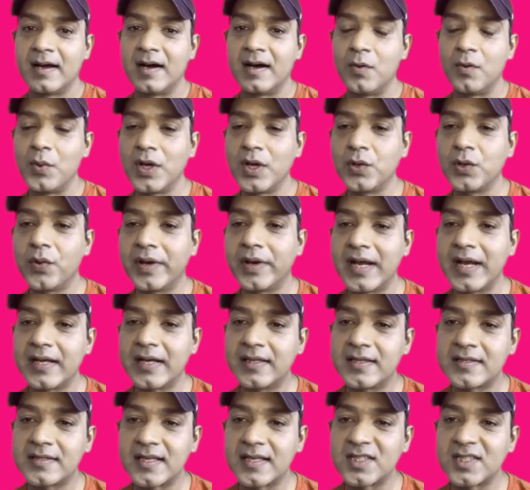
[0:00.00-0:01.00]
Where do you rate
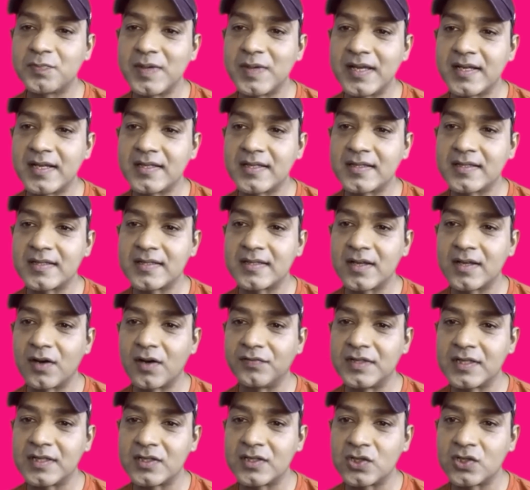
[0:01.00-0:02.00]
this experience
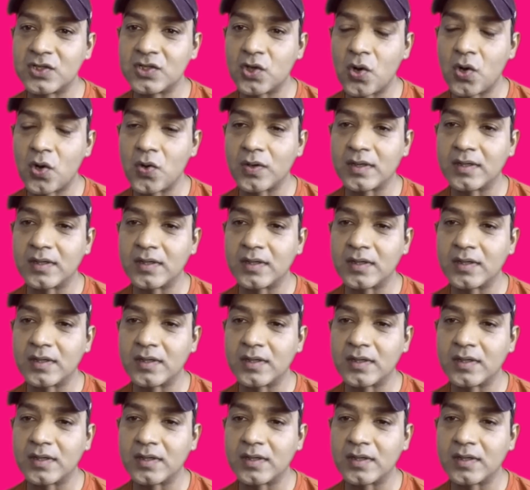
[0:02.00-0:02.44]
of this song?